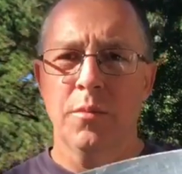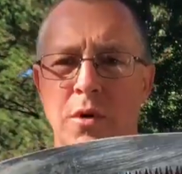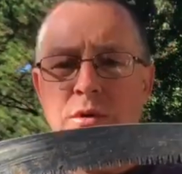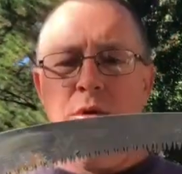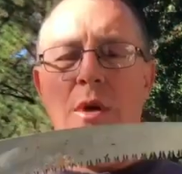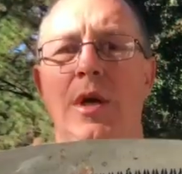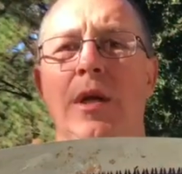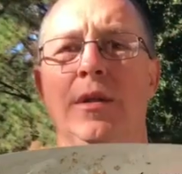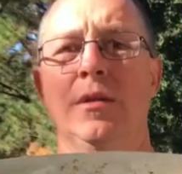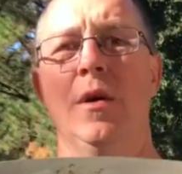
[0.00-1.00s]
Pretty sure I
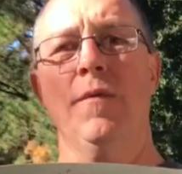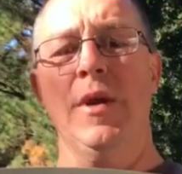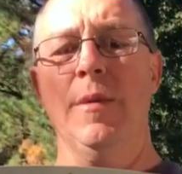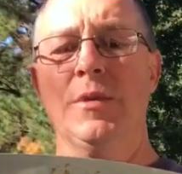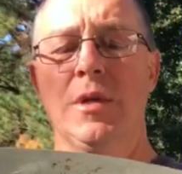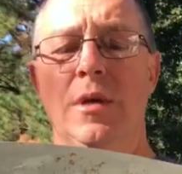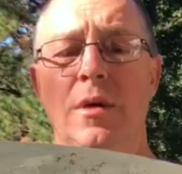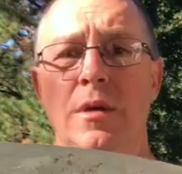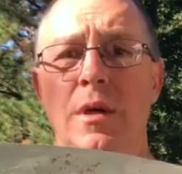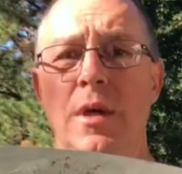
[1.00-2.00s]
got this off
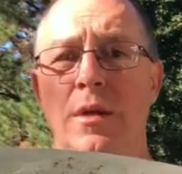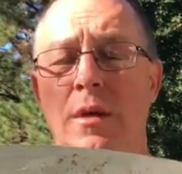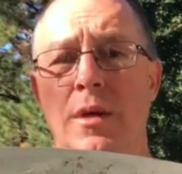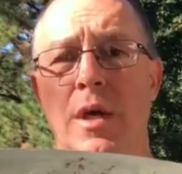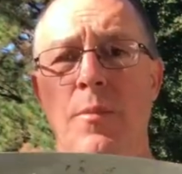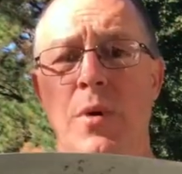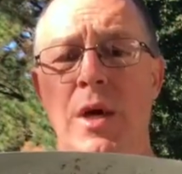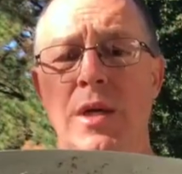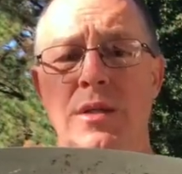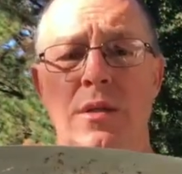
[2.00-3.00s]
Amazon. They're kind of
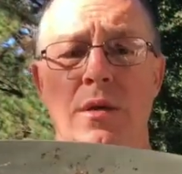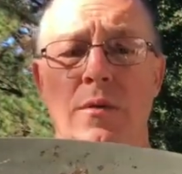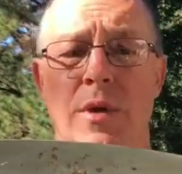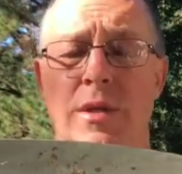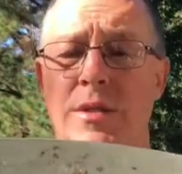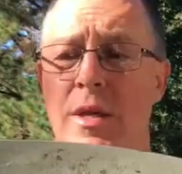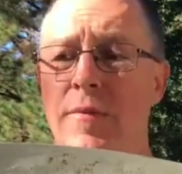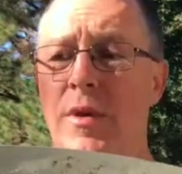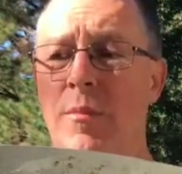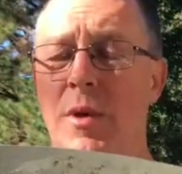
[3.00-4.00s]
pricey. They're around
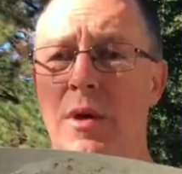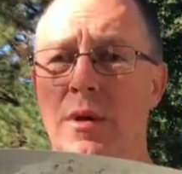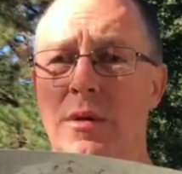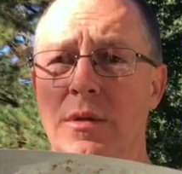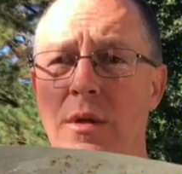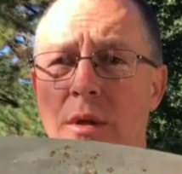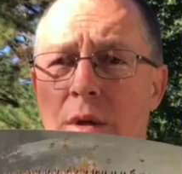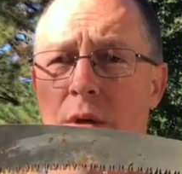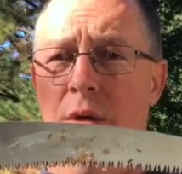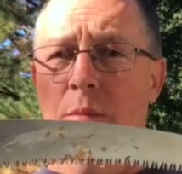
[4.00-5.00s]
70 bucks.
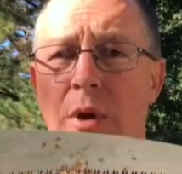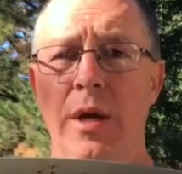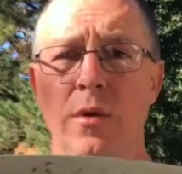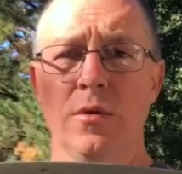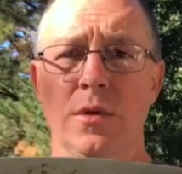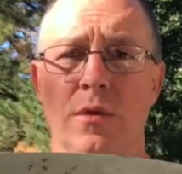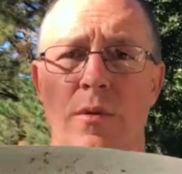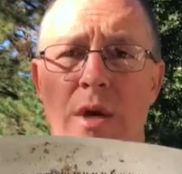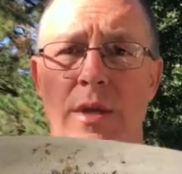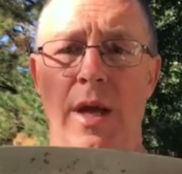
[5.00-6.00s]
But I use this
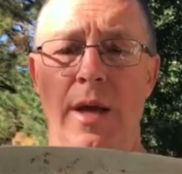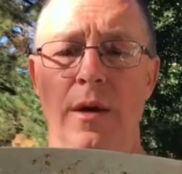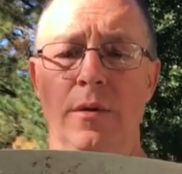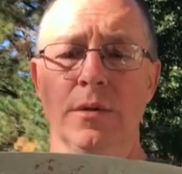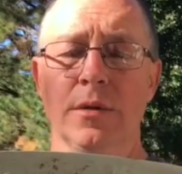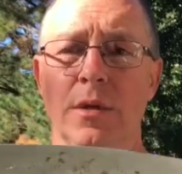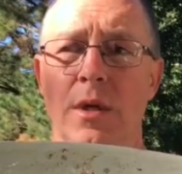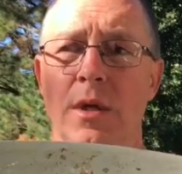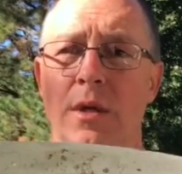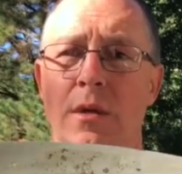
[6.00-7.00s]
around the house,
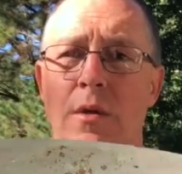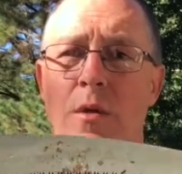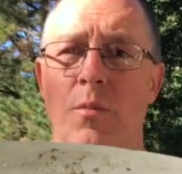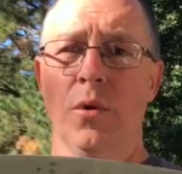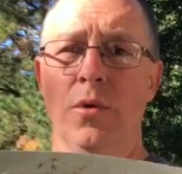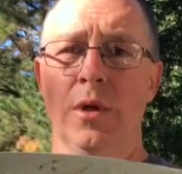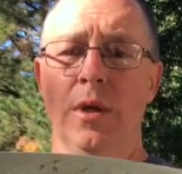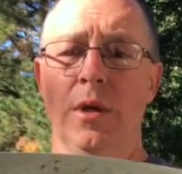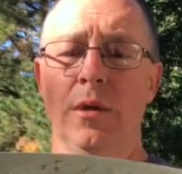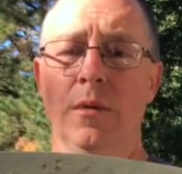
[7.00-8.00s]

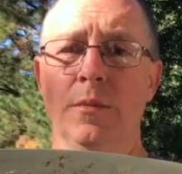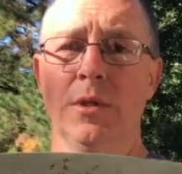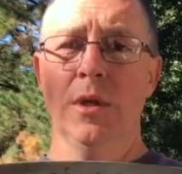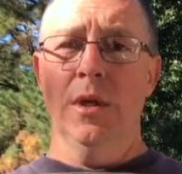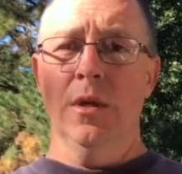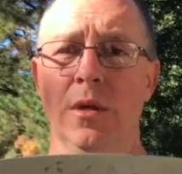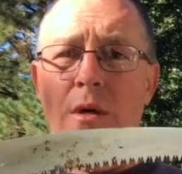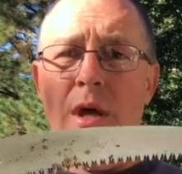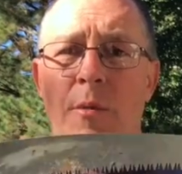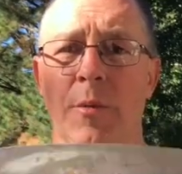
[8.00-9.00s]
pruning limbs.
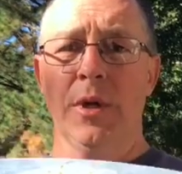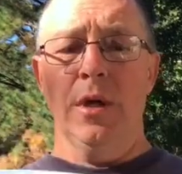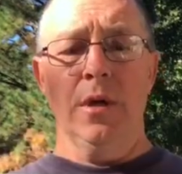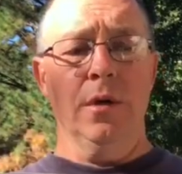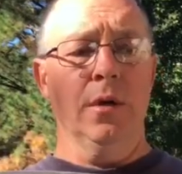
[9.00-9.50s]
I'm a big deer